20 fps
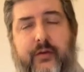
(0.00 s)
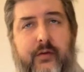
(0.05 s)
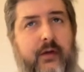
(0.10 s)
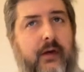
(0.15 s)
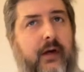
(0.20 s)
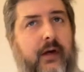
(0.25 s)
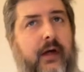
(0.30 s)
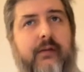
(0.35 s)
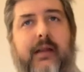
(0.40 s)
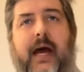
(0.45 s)

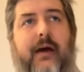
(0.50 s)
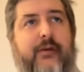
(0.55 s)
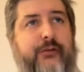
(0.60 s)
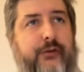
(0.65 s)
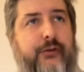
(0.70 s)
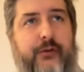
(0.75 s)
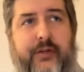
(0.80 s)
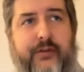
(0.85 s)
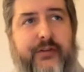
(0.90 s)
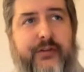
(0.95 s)
allows
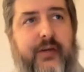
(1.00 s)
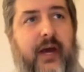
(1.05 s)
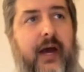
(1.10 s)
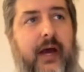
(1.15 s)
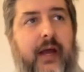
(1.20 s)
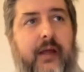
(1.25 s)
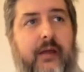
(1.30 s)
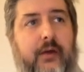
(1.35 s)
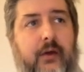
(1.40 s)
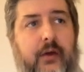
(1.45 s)
you to
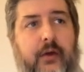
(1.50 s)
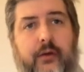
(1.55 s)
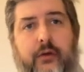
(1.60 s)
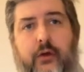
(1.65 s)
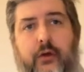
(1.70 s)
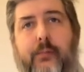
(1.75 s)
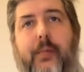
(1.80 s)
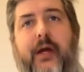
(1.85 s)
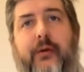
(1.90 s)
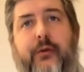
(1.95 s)
tie
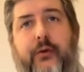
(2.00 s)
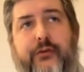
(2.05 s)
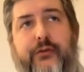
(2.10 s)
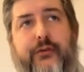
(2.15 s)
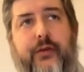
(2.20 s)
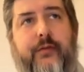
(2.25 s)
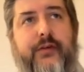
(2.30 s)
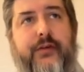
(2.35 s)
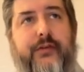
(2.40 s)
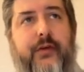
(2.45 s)
your
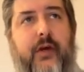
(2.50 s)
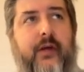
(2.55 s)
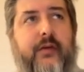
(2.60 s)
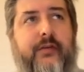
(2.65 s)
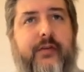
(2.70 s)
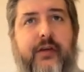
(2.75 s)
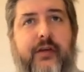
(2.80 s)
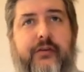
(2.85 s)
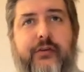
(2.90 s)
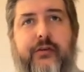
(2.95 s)
microservice
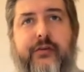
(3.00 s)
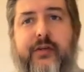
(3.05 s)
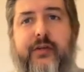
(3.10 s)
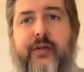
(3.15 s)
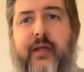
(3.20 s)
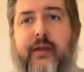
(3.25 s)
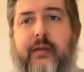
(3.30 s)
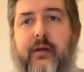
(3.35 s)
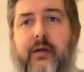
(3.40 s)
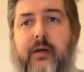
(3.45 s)
architecture
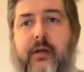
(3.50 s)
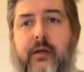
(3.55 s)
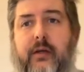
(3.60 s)
together